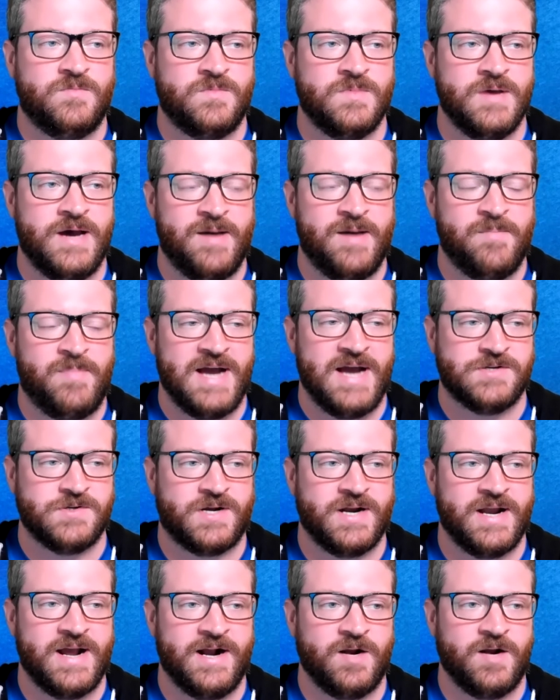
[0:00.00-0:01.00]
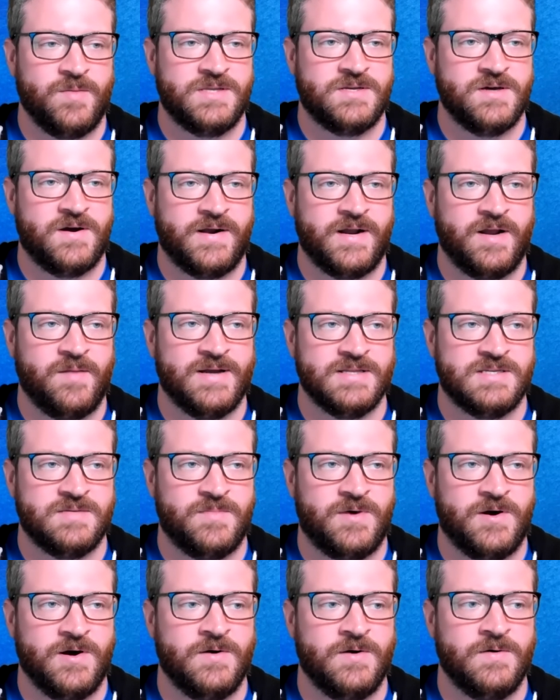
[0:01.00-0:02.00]
Patrick and I are going to be talking about
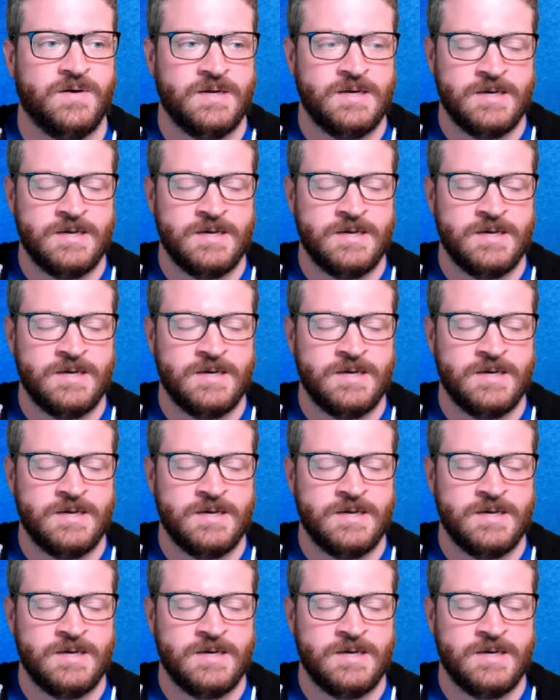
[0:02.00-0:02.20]
tomorrow.